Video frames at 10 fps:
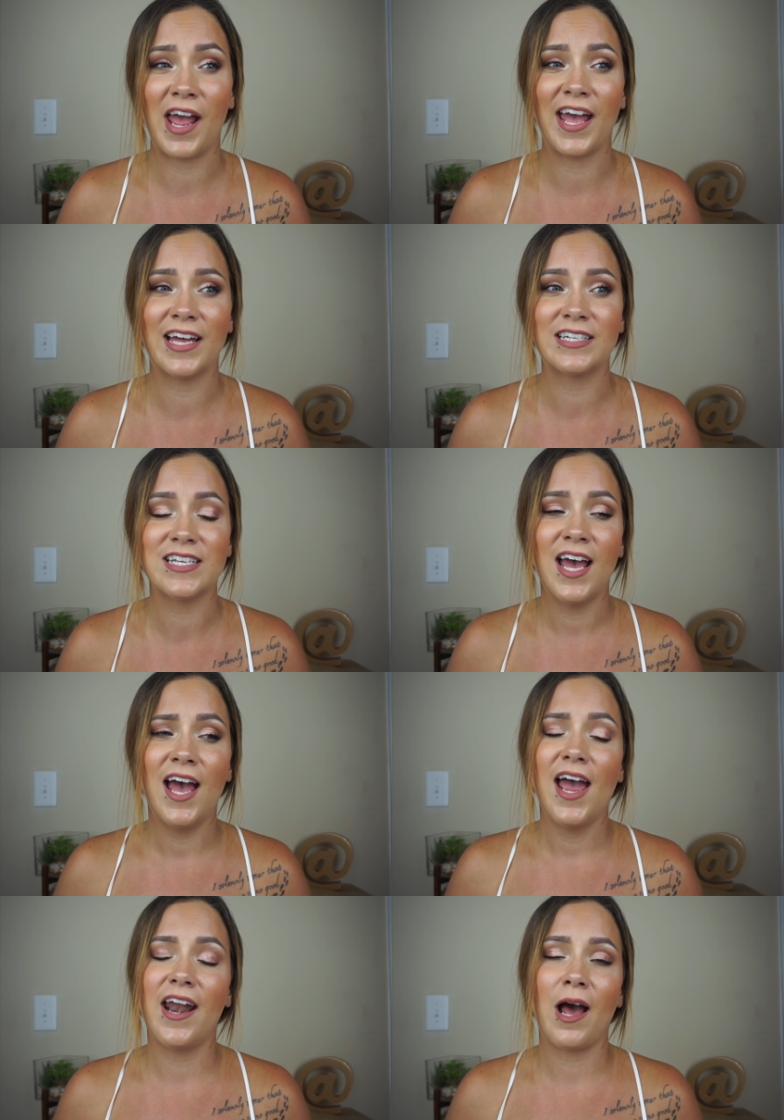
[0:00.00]
and
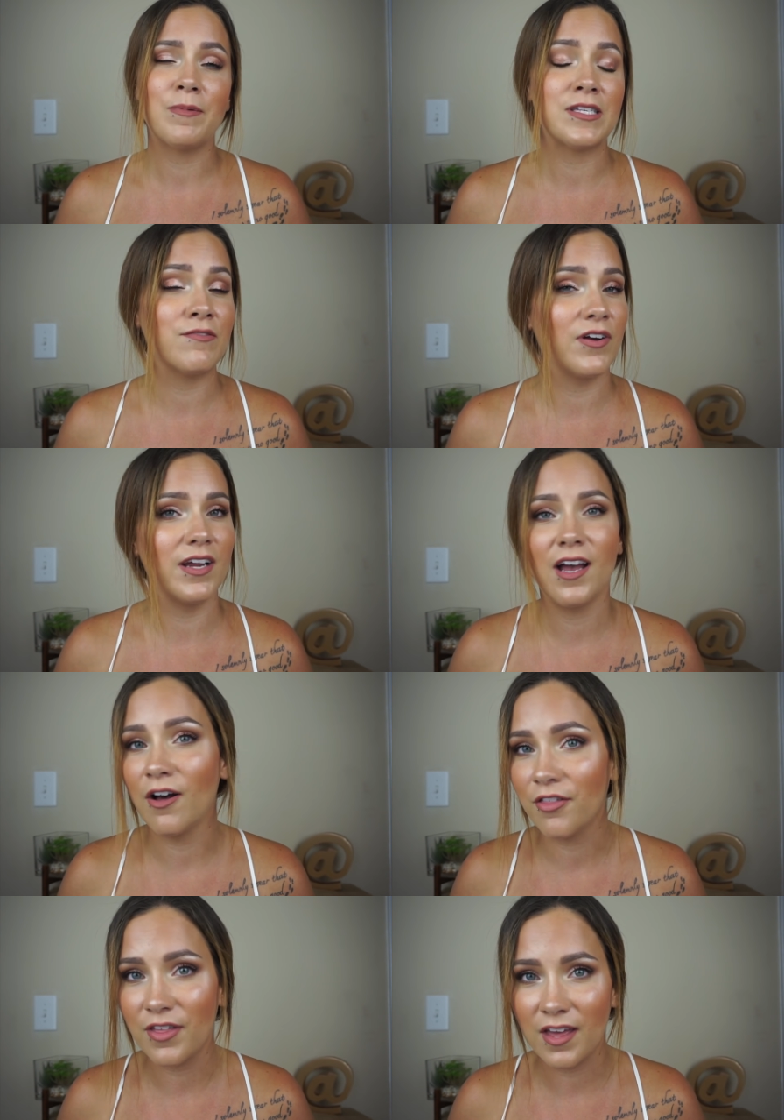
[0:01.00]
it happens in very
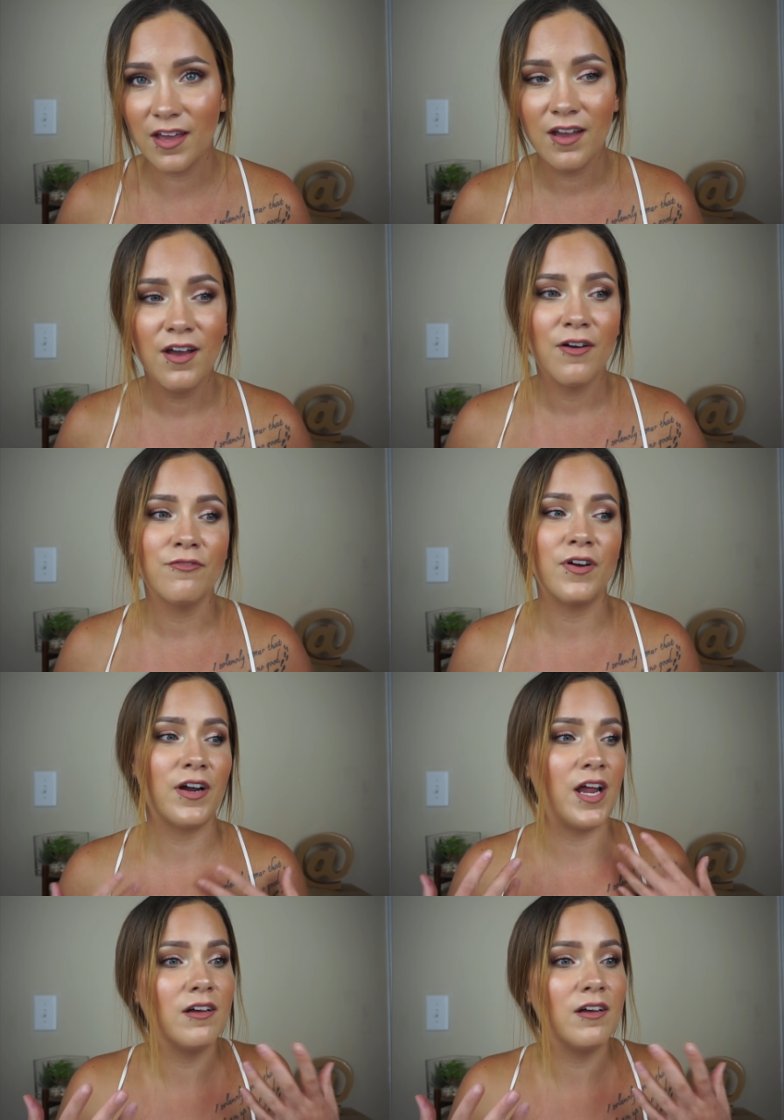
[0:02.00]
healthy, very